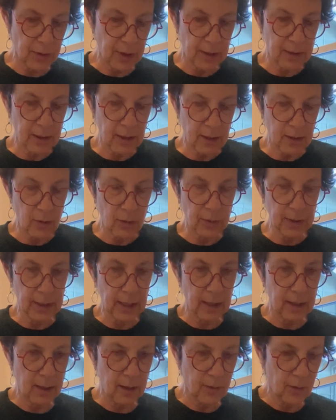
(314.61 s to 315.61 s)
that they don't
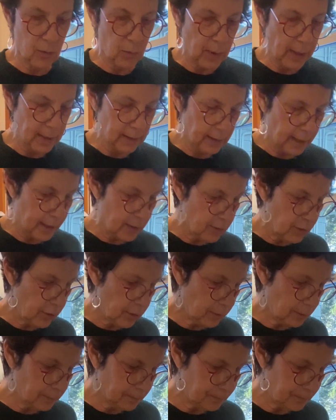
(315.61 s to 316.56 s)
get in the way later.